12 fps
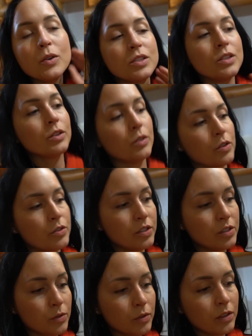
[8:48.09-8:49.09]
to the grocery
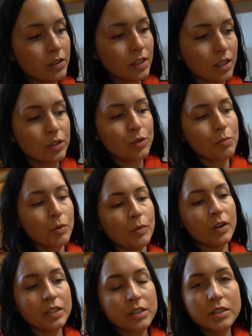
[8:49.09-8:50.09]
store. It's like a Super
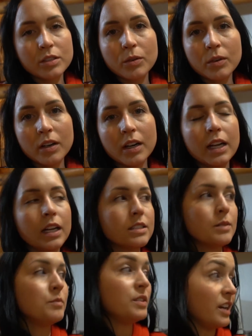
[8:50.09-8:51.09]
One store and get
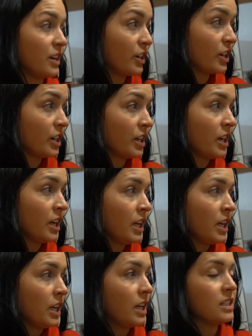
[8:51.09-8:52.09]
some dinner
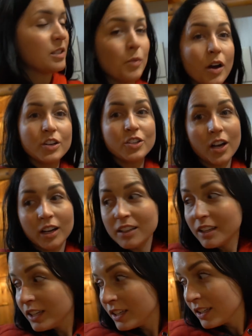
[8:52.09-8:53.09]
and some hot
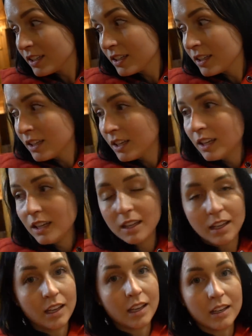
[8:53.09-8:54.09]
chocolate
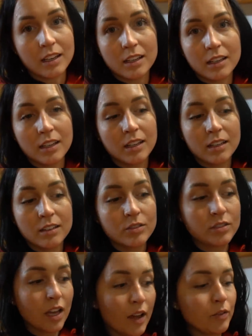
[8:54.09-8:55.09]
and
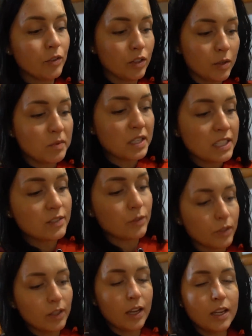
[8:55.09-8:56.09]
just have a really
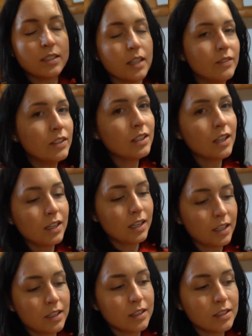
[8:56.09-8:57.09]
peaceful night. Devin and I knew
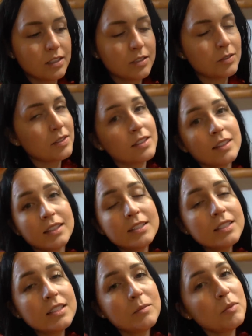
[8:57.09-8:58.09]
this. This is, this
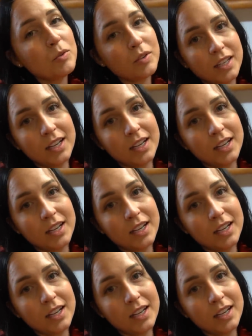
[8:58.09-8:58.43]
is gonna be really